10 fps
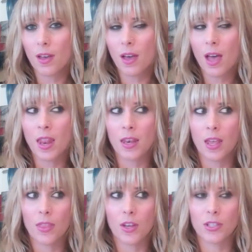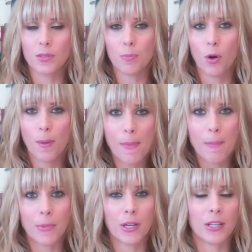and there's board
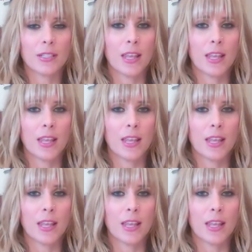members,